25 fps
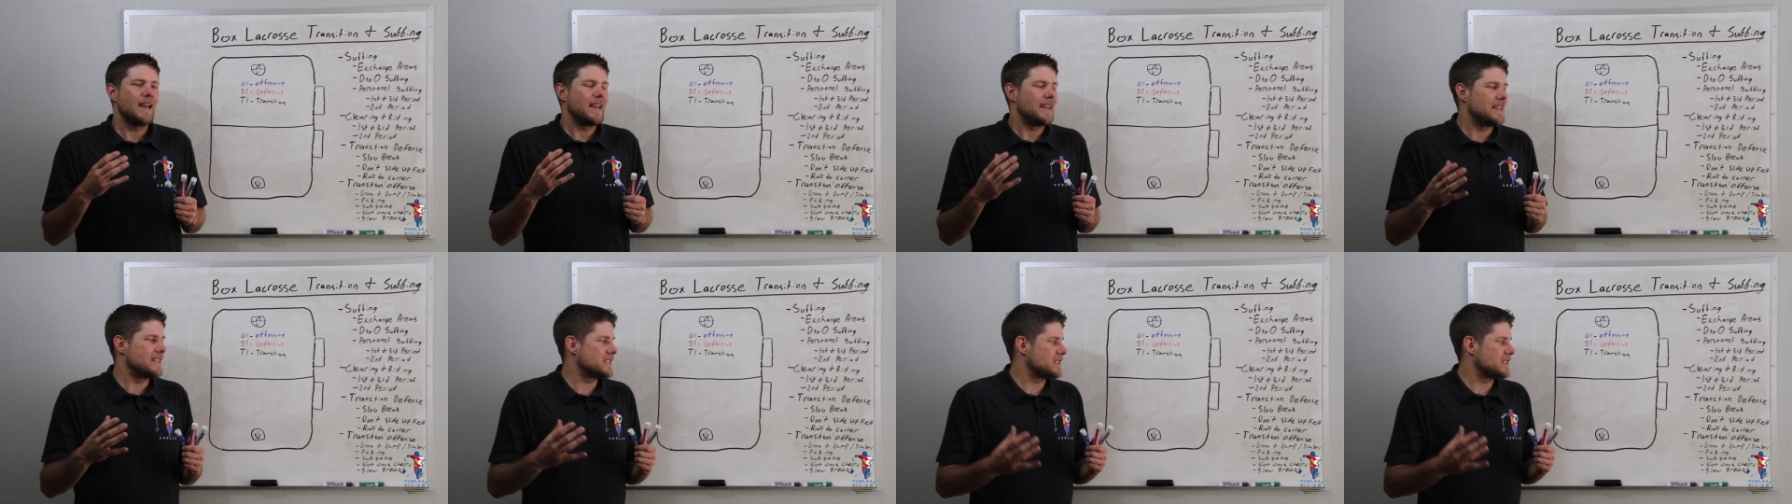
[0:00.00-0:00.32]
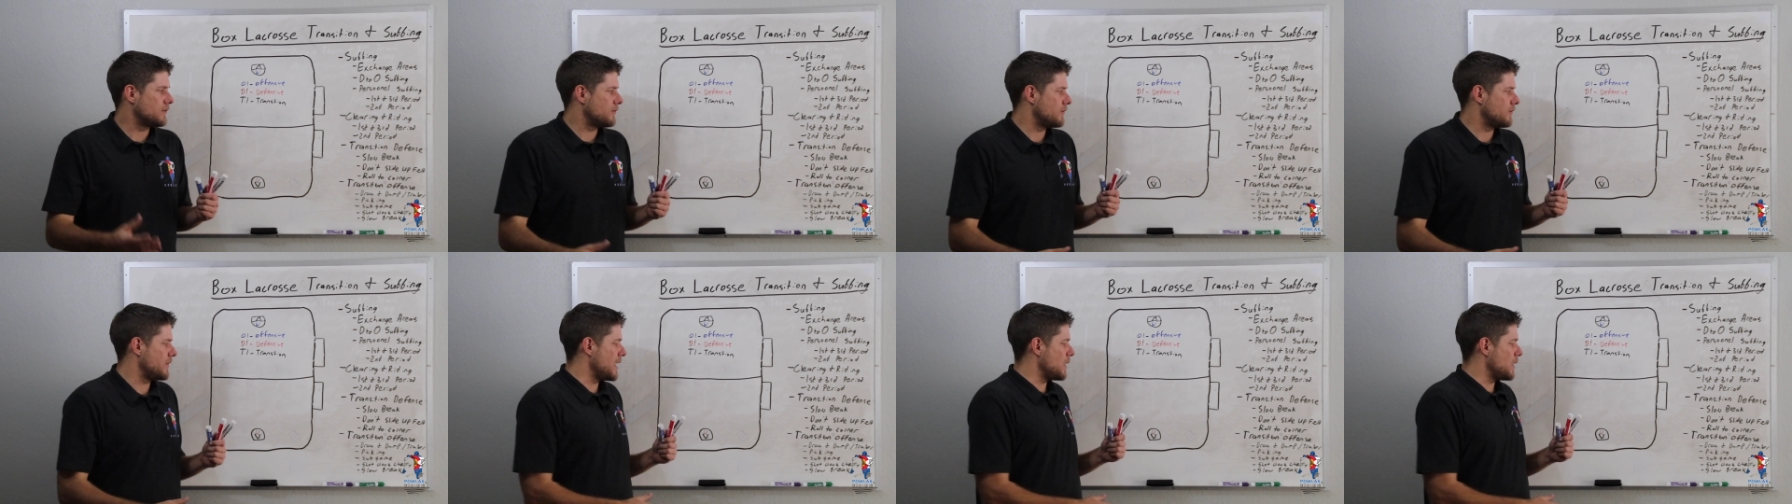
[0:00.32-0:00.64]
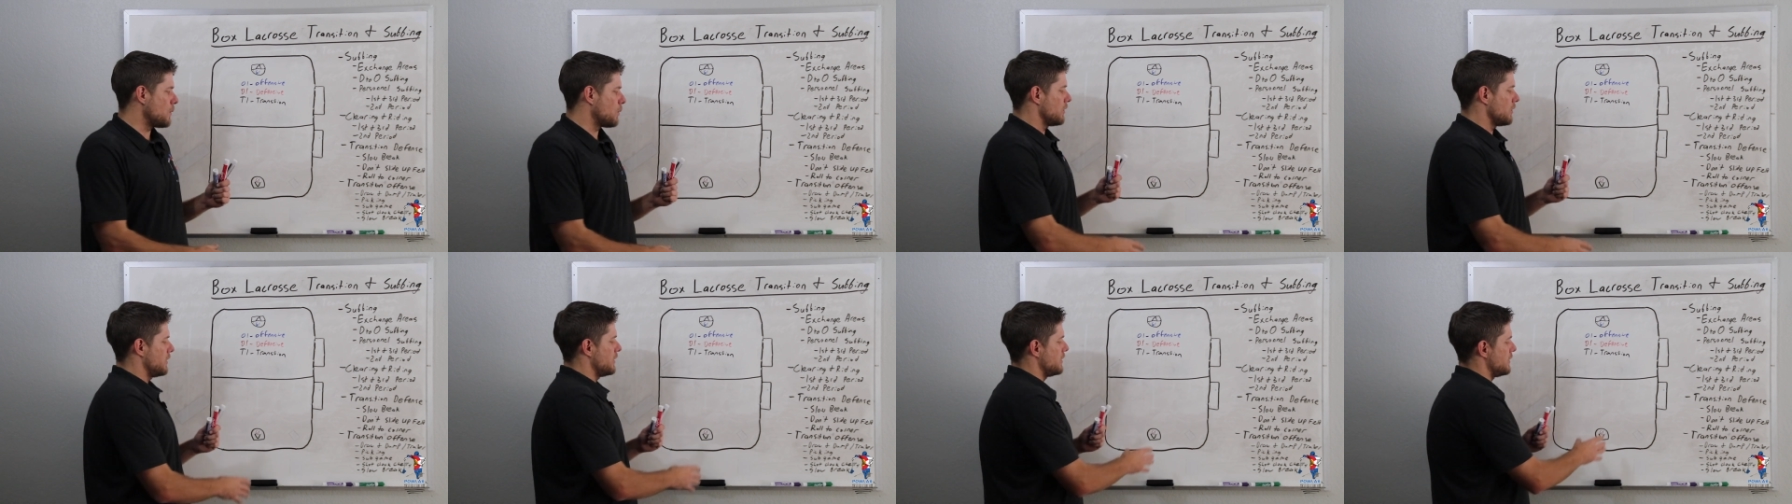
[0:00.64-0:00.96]
is if they
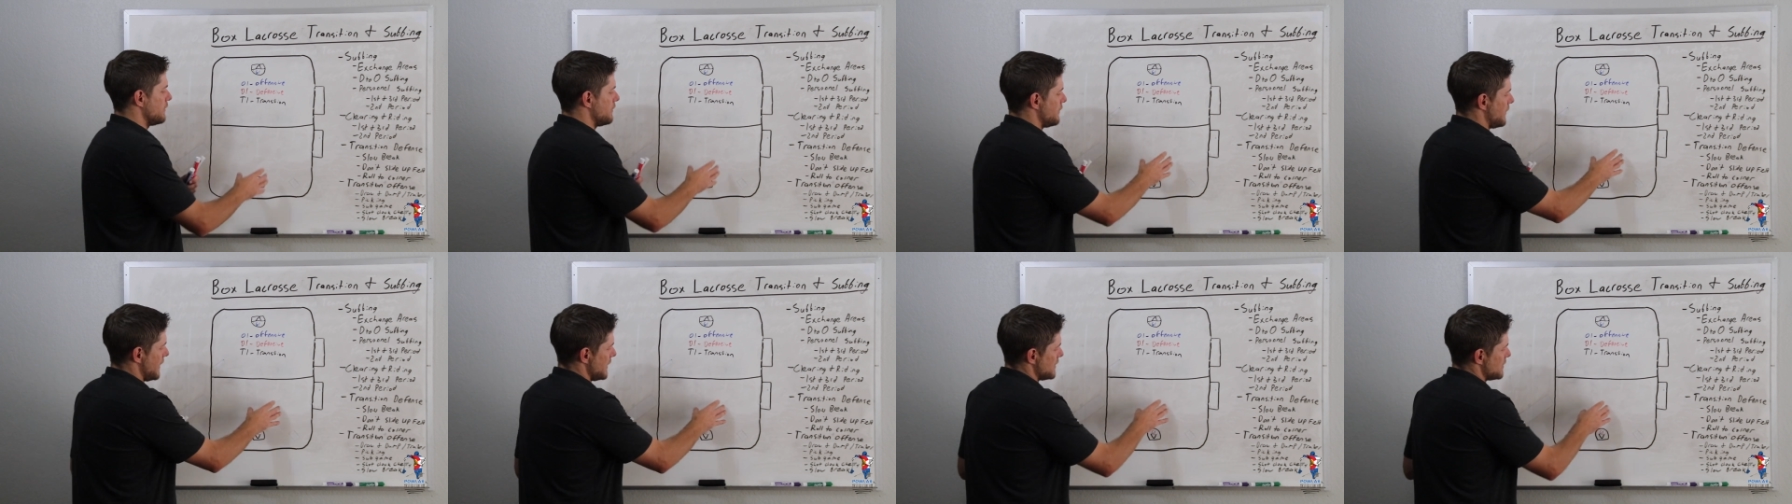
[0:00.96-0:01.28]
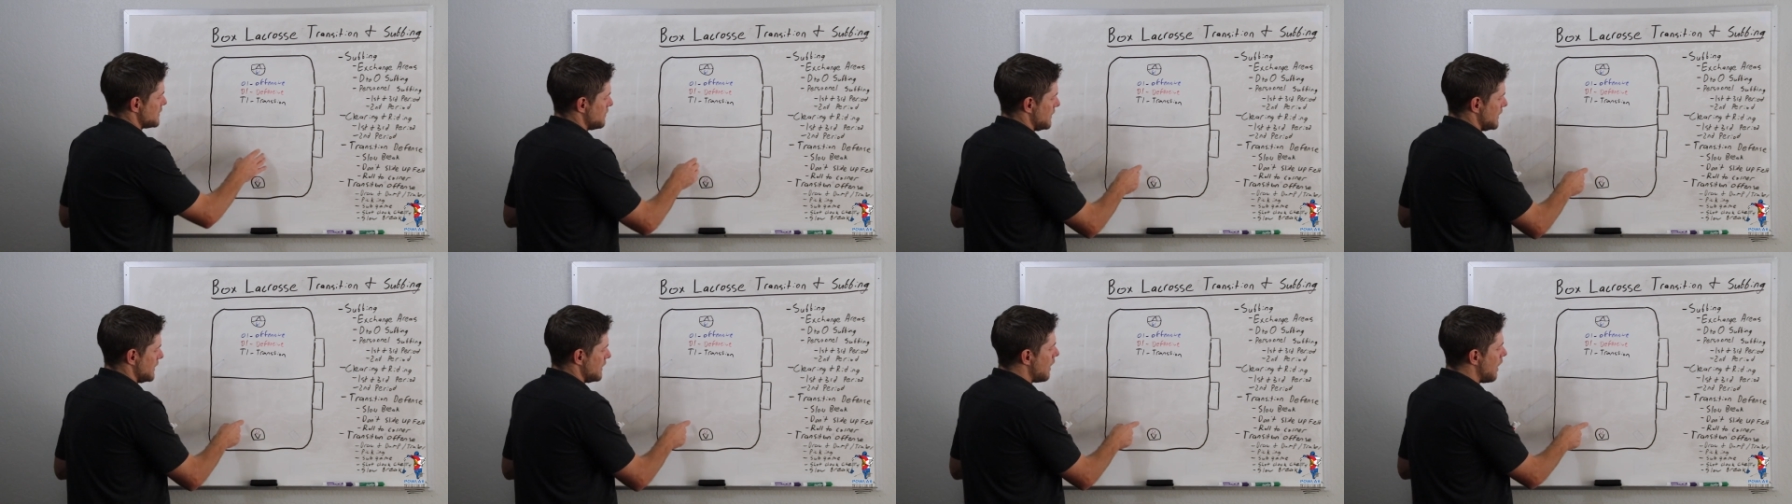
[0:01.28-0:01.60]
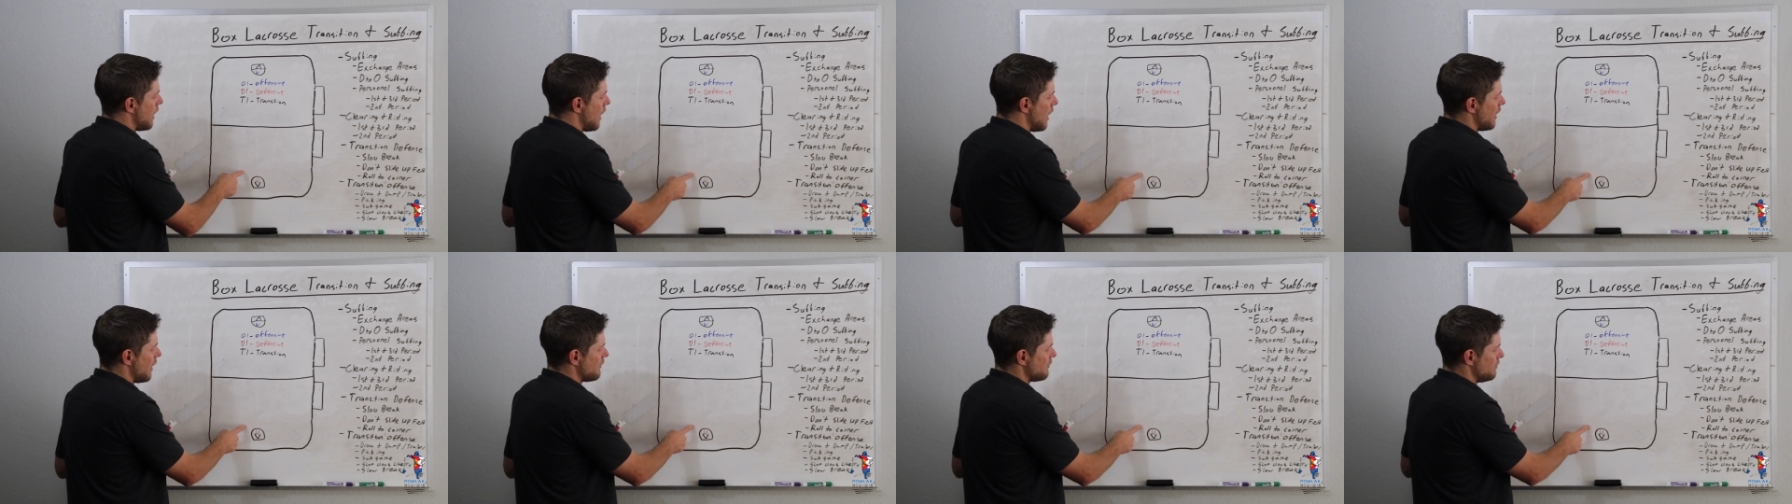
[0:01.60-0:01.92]
were the defenseman
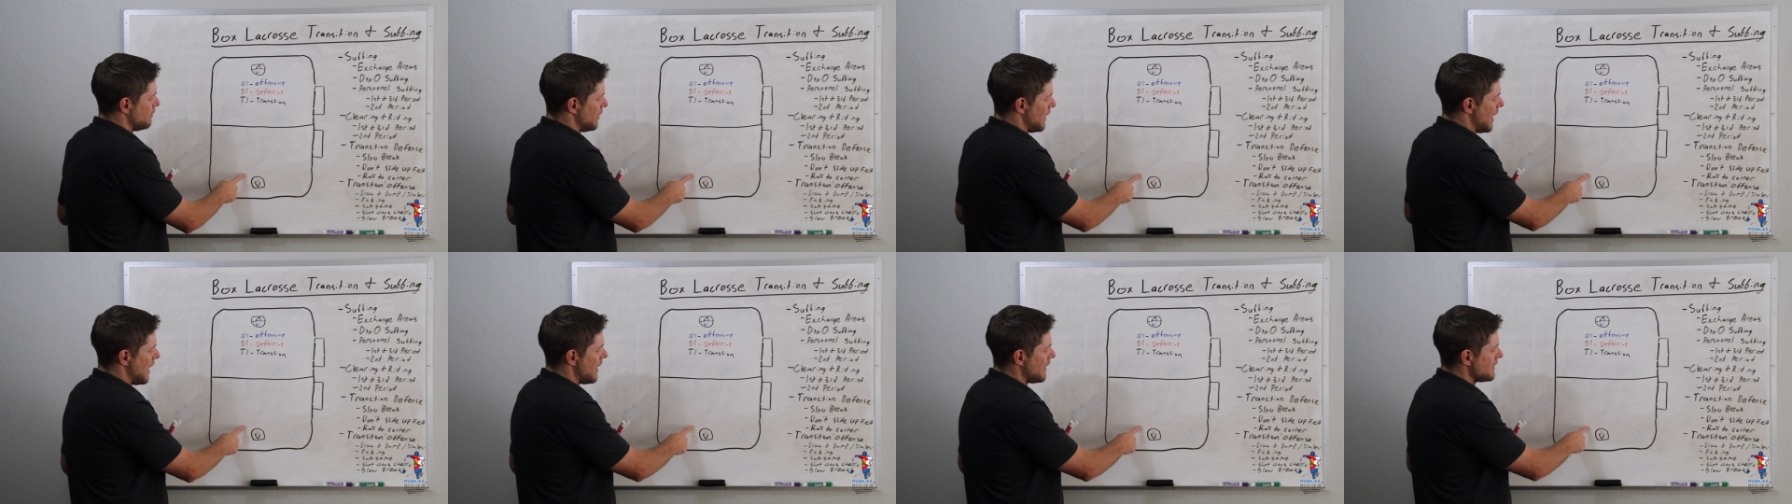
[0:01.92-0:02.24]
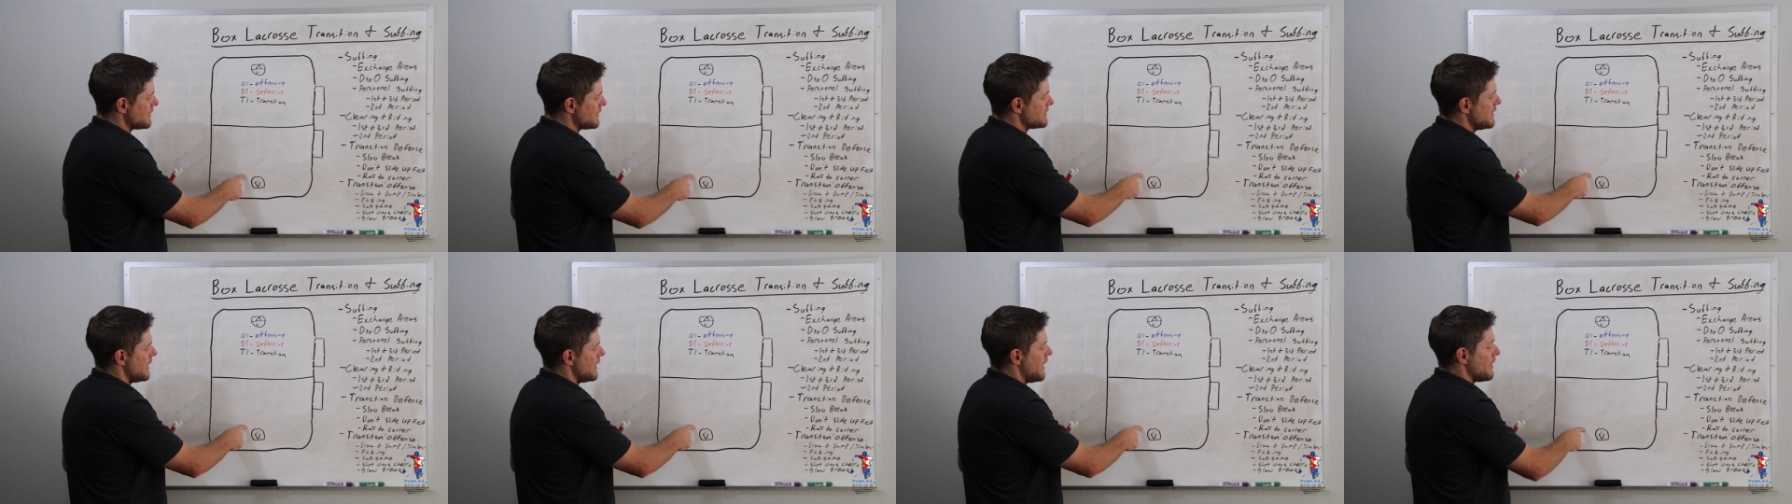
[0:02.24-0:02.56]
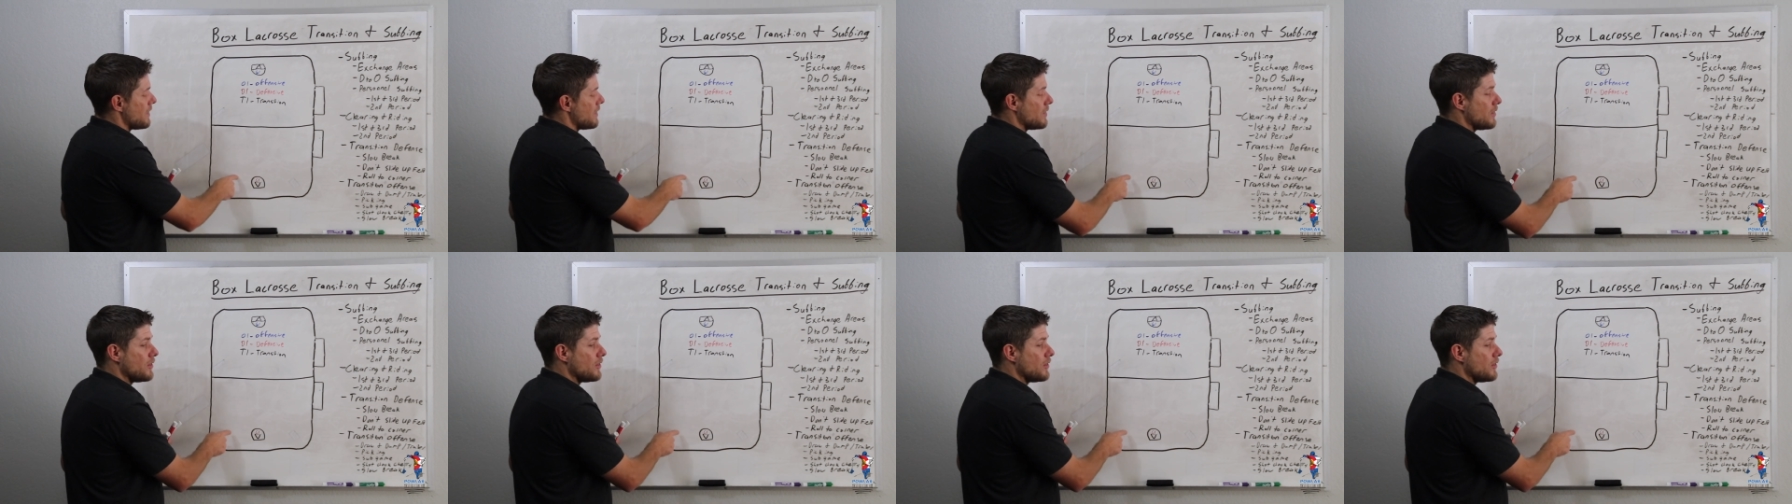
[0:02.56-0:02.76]
off box,